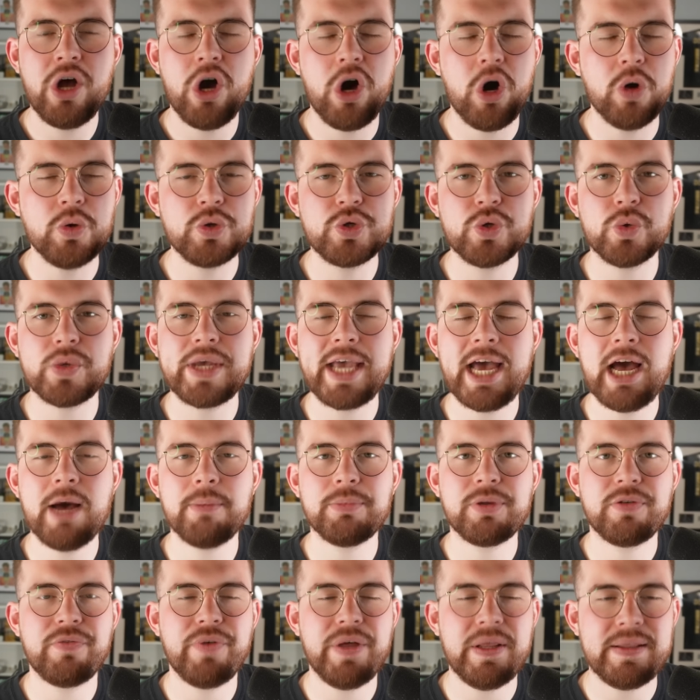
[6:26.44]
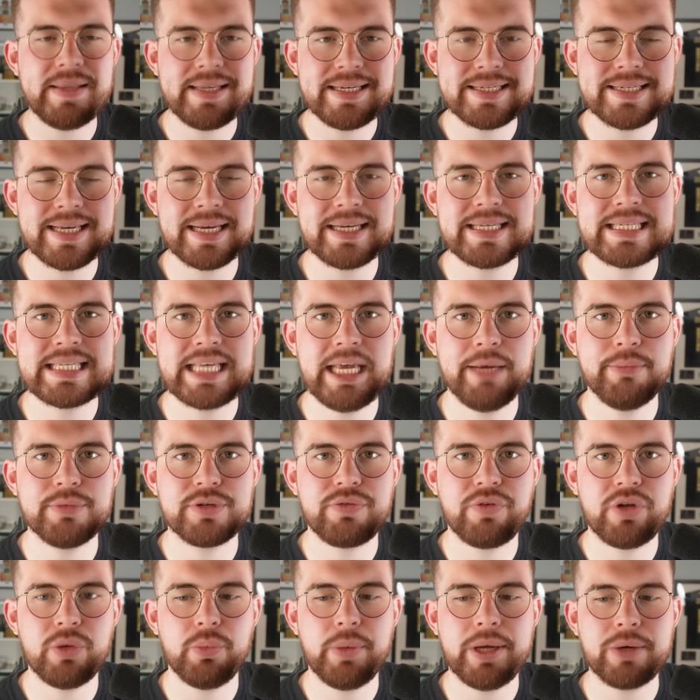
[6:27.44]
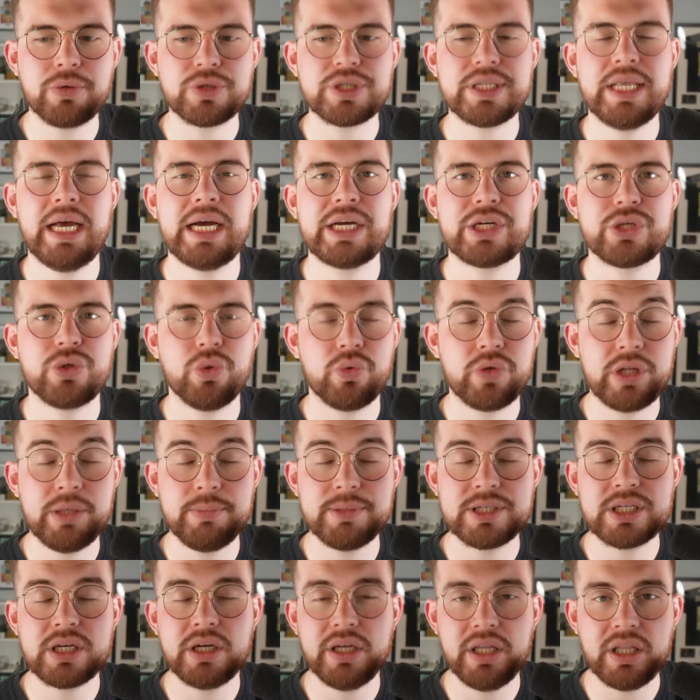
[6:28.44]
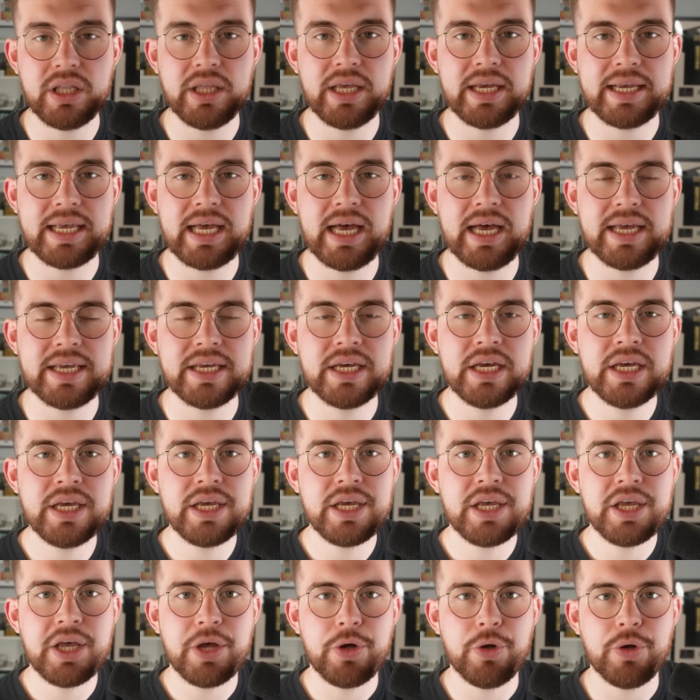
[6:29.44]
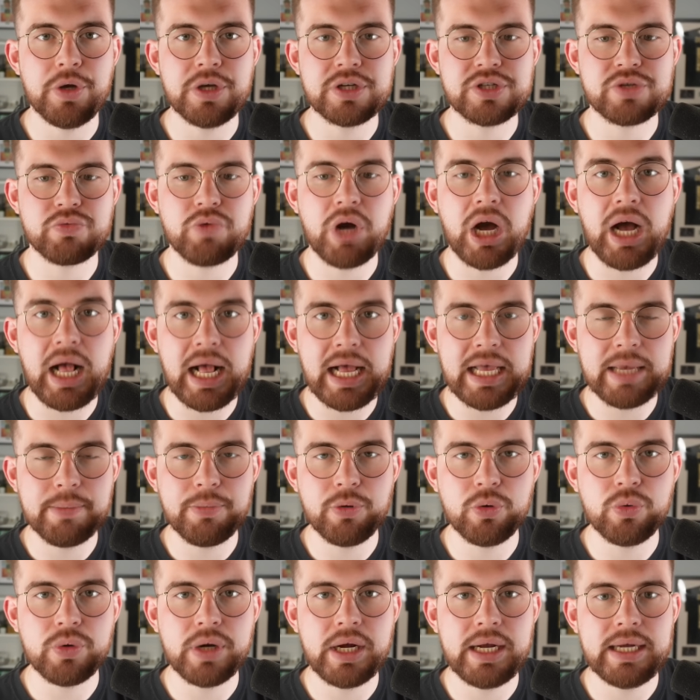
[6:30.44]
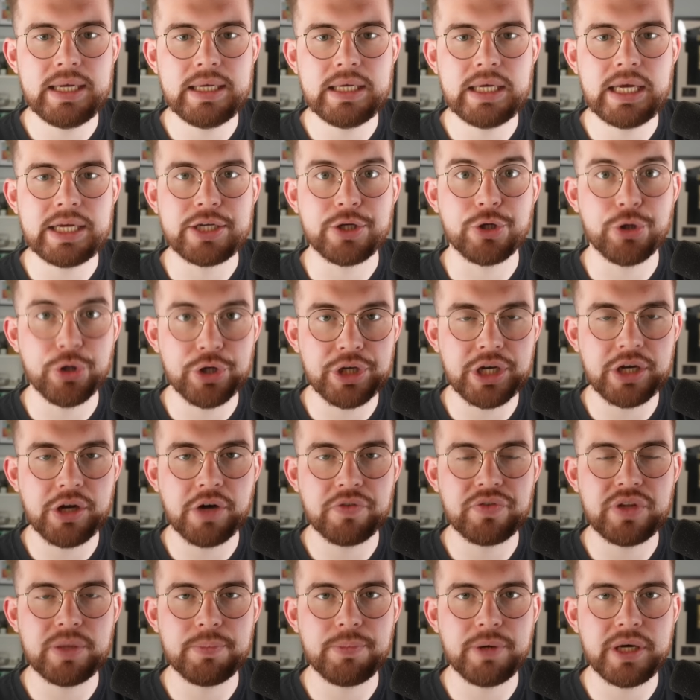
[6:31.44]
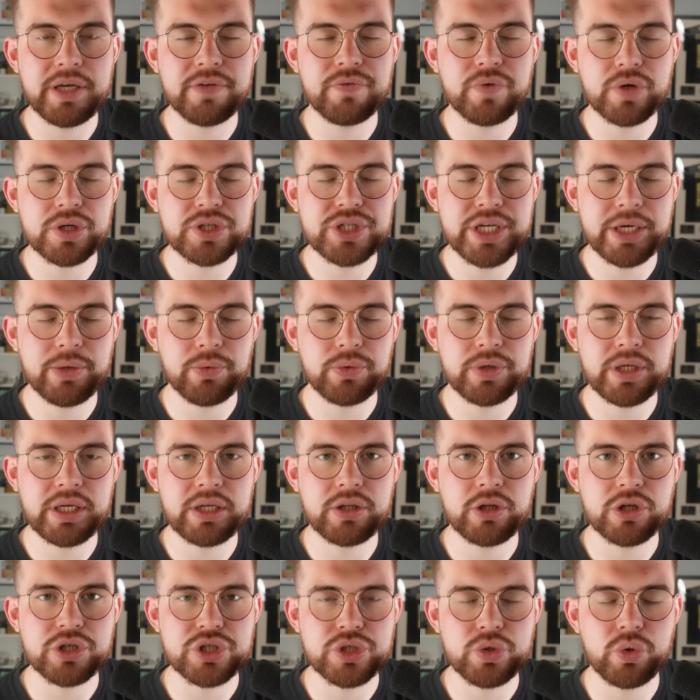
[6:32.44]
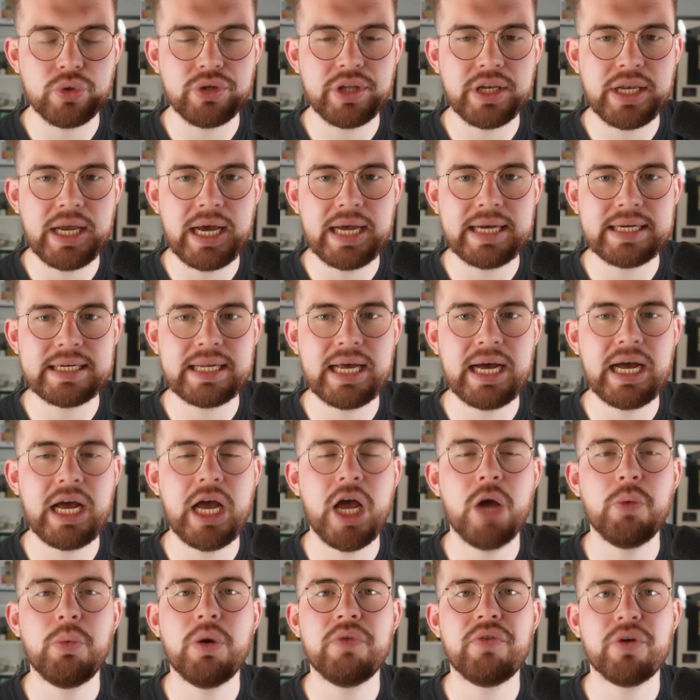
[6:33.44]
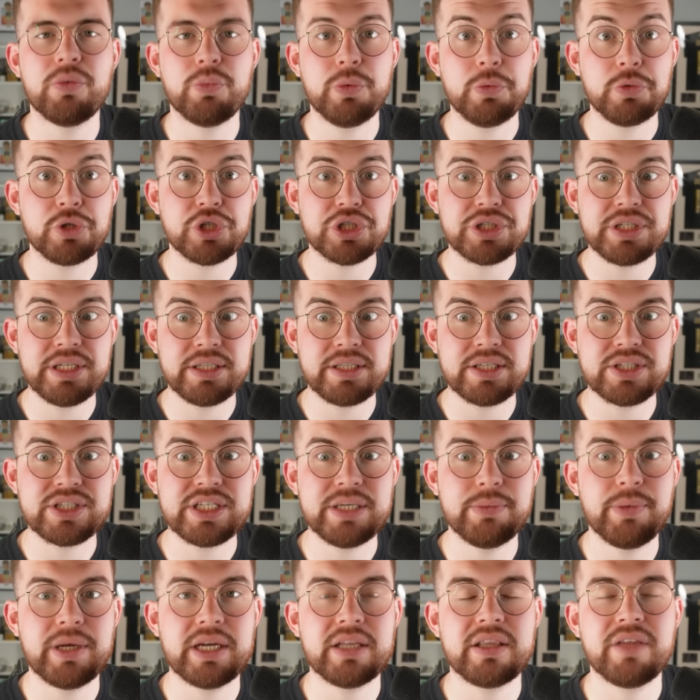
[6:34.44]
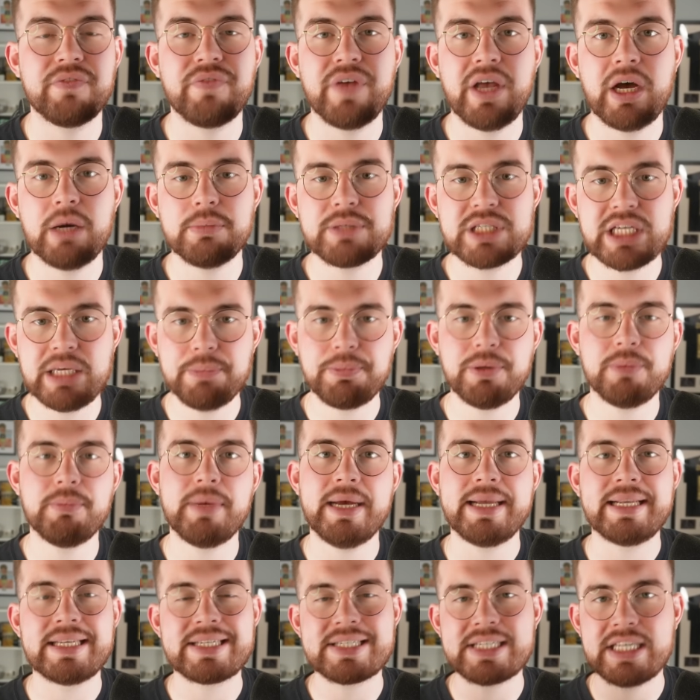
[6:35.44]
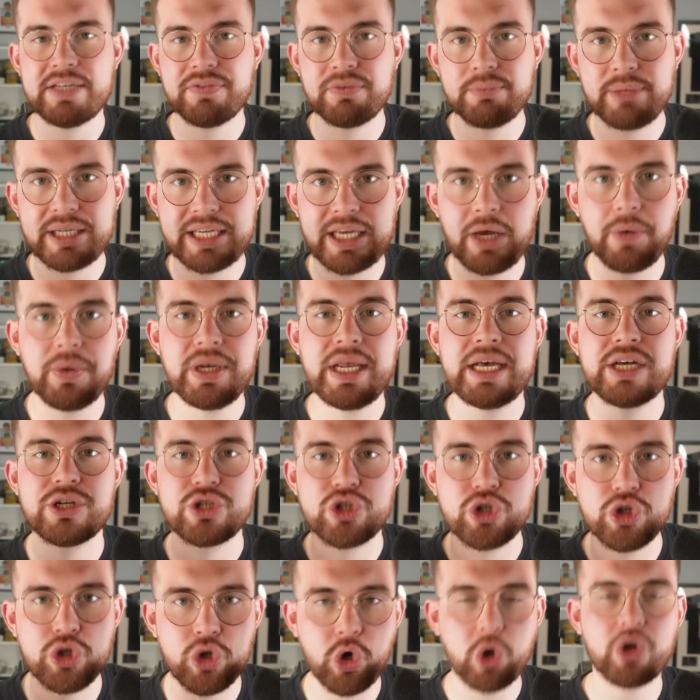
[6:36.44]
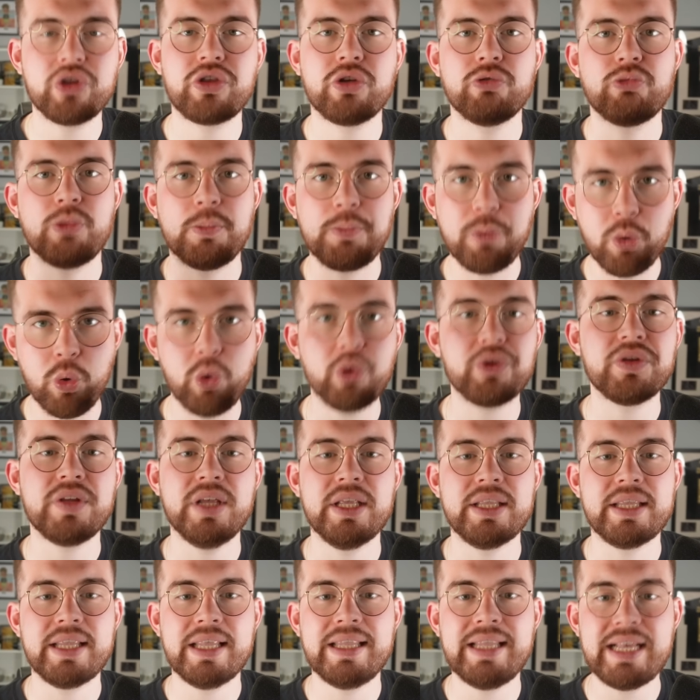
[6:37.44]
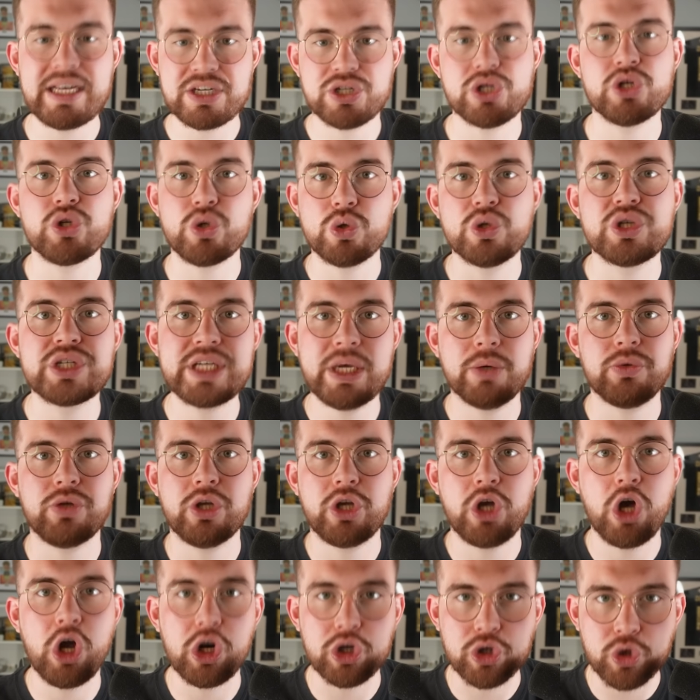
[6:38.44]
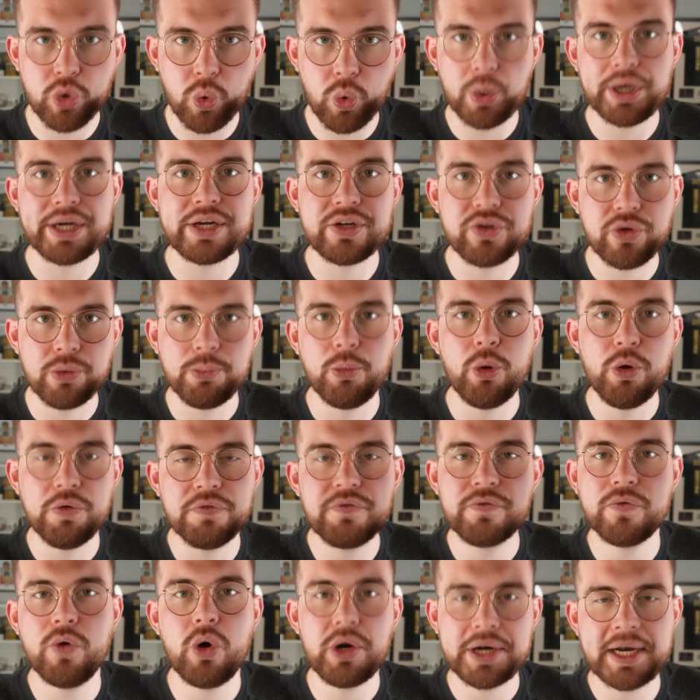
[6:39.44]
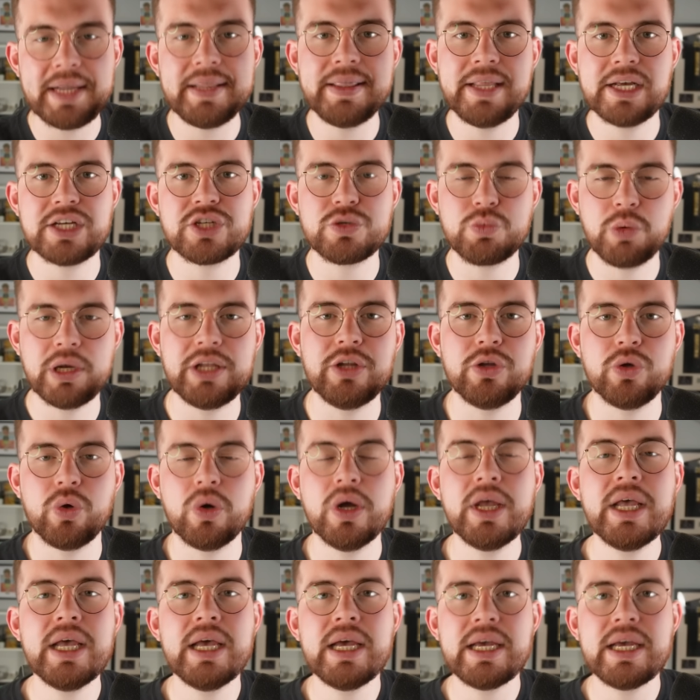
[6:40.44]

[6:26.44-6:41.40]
Also capped 36 times for the Welsh national team. He's clearly a guy who is reliable and good enough to play for Celtic. There's no denying that. However, we'll just need to see where it develops. Keep in mind, Stephen McGowan has not reported that this is who Celtic are going to move for in this window.